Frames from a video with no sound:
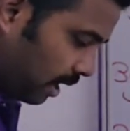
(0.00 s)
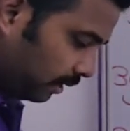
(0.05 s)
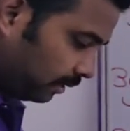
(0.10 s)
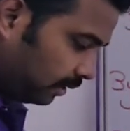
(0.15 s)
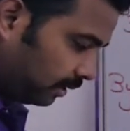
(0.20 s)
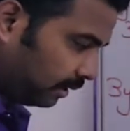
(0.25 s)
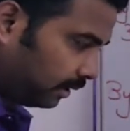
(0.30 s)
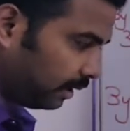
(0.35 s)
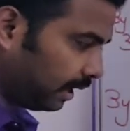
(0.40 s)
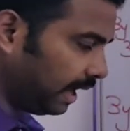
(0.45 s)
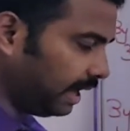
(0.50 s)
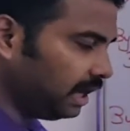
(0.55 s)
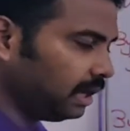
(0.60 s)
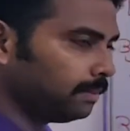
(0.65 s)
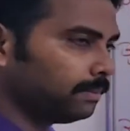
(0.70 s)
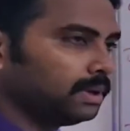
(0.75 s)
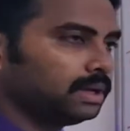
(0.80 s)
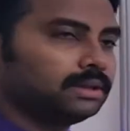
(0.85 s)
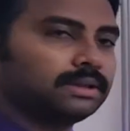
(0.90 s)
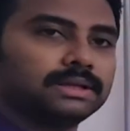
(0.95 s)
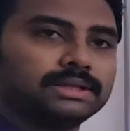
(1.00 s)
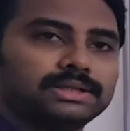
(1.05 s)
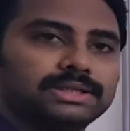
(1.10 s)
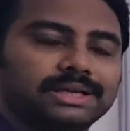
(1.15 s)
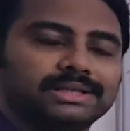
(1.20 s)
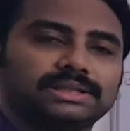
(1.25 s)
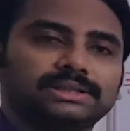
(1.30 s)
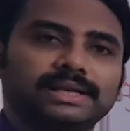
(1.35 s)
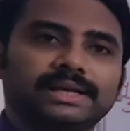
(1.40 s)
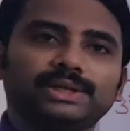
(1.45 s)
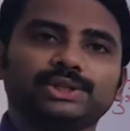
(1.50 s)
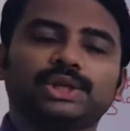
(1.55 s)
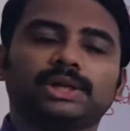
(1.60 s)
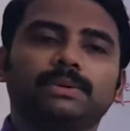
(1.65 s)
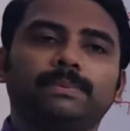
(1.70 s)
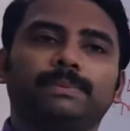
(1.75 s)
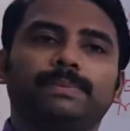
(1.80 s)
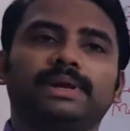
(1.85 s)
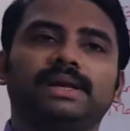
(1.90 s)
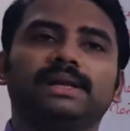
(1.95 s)
The 9 month
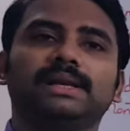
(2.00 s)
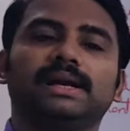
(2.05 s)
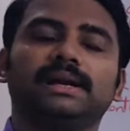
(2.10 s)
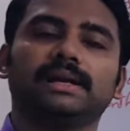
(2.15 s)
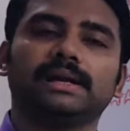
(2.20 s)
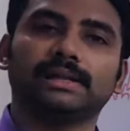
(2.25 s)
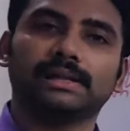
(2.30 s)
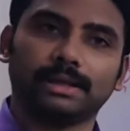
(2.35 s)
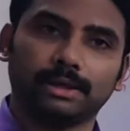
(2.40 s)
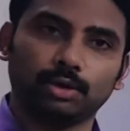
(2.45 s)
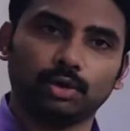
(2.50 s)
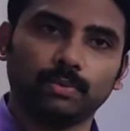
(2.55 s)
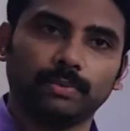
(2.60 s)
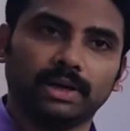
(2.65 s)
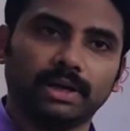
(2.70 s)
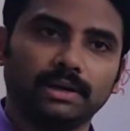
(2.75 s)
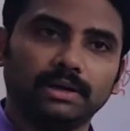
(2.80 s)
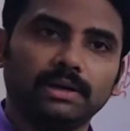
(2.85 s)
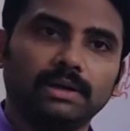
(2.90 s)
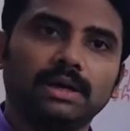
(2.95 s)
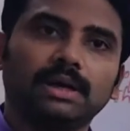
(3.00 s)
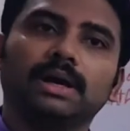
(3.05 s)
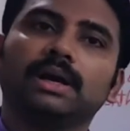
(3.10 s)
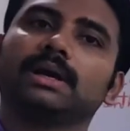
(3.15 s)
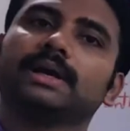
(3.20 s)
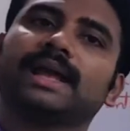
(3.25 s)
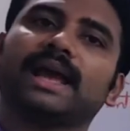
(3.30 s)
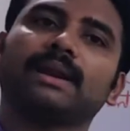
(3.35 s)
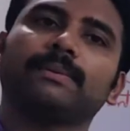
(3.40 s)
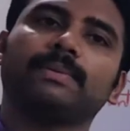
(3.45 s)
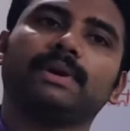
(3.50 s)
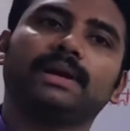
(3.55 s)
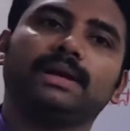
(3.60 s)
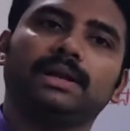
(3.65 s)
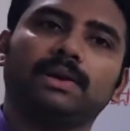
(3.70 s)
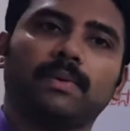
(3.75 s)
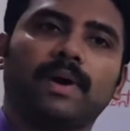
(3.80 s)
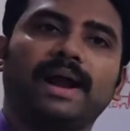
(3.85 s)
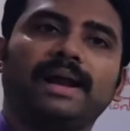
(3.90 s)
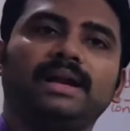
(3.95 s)
gestation period in the human can be
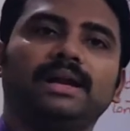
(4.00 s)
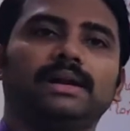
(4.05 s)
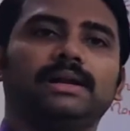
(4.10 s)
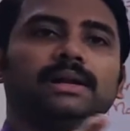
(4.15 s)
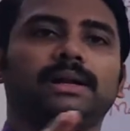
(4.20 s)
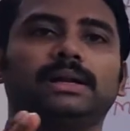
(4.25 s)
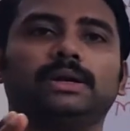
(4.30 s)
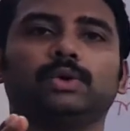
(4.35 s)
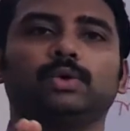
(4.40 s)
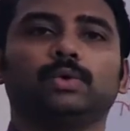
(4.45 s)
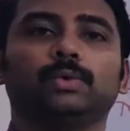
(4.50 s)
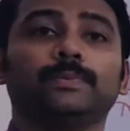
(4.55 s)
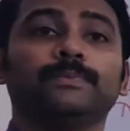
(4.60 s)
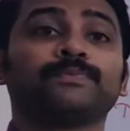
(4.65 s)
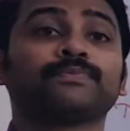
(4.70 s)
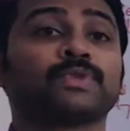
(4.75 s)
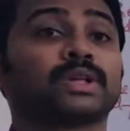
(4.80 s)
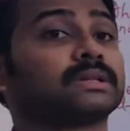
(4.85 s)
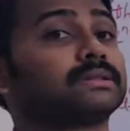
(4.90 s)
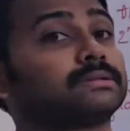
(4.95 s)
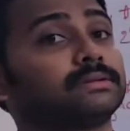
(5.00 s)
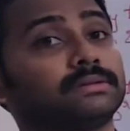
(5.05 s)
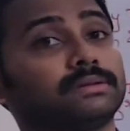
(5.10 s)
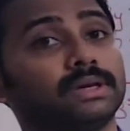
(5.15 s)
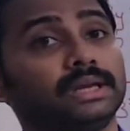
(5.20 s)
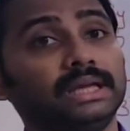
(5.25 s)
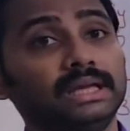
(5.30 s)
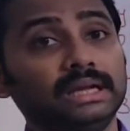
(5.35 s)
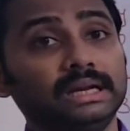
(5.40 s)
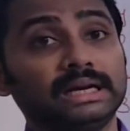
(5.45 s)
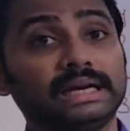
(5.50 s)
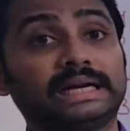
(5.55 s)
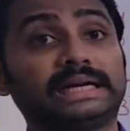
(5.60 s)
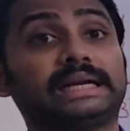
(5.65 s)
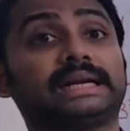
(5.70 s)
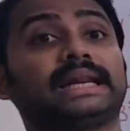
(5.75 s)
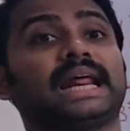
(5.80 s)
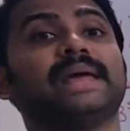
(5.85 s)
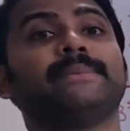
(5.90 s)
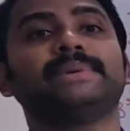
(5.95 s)
divided into three
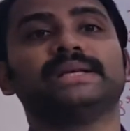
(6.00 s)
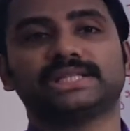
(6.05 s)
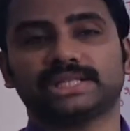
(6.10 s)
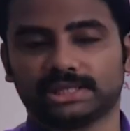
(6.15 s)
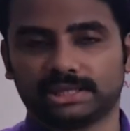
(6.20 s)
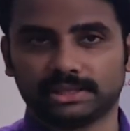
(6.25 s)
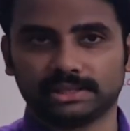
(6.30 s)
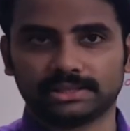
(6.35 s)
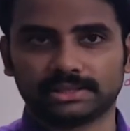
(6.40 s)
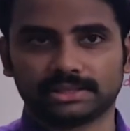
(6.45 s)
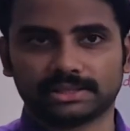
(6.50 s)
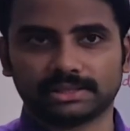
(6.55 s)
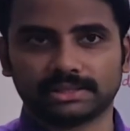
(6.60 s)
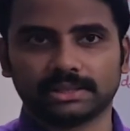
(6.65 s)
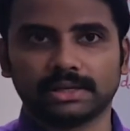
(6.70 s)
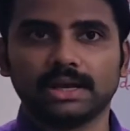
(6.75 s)
trimesters.